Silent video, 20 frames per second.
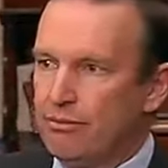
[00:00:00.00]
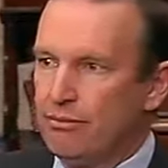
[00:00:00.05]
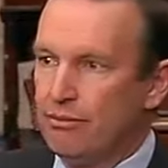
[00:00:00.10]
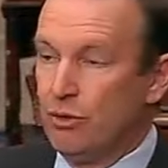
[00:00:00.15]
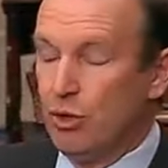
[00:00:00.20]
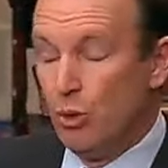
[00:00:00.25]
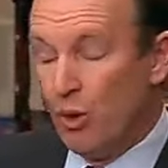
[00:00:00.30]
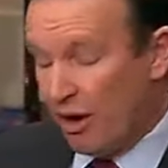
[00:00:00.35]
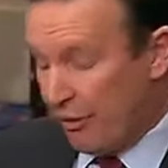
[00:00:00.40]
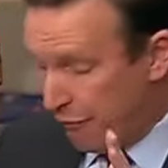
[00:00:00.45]

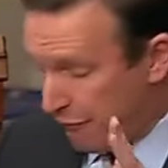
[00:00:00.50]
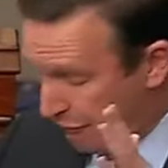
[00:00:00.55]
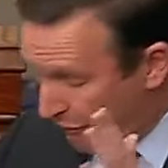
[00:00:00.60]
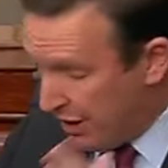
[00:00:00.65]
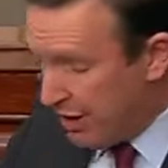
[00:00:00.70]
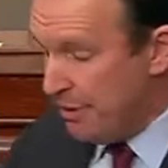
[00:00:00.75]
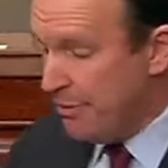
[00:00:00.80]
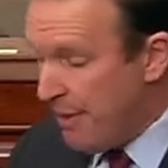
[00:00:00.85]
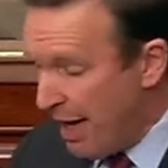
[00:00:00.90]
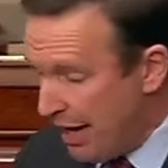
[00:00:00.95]
You want to
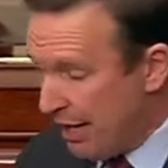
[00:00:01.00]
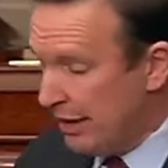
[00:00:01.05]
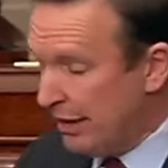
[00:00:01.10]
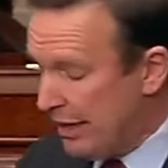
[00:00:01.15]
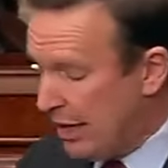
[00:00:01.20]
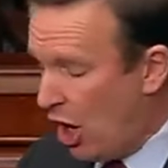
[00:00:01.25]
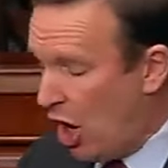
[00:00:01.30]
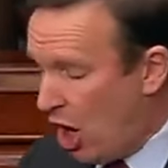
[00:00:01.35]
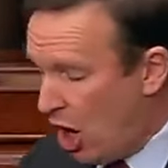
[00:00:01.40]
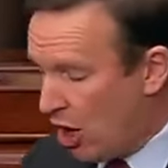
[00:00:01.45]
fundamentally
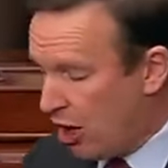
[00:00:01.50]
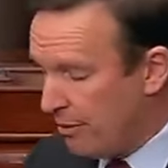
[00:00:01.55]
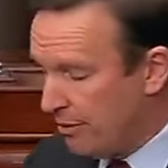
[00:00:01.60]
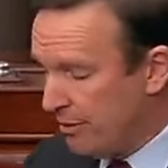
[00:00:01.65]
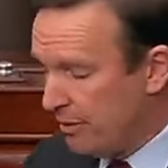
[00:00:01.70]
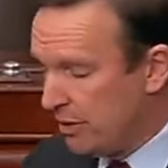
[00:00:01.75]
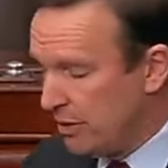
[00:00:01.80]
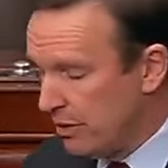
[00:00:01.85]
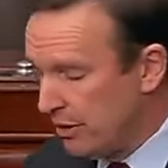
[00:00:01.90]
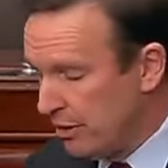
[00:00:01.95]
harm
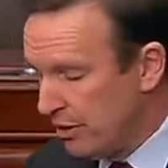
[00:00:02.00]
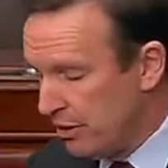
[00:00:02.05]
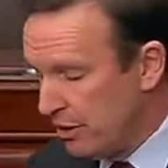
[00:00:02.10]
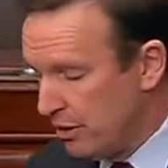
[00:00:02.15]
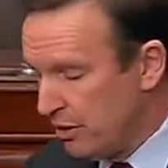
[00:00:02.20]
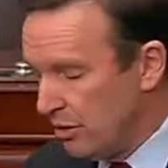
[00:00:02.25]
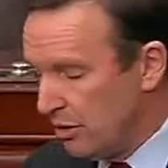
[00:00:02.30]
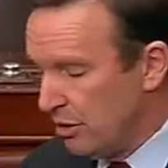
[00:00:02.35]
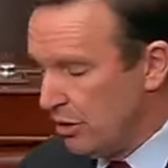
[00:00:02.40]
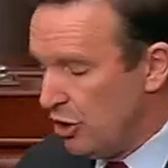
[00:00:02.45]

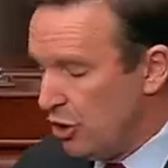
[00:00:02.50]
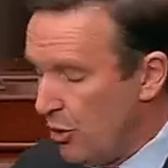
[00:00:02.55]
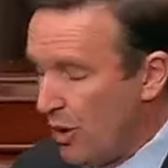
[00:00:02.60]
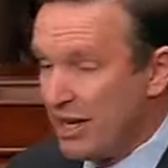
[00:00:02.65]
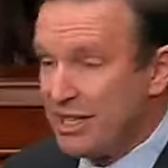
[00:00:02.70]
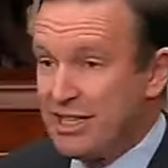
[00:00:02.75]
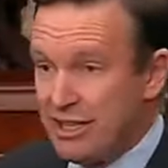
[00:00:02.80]
U.S.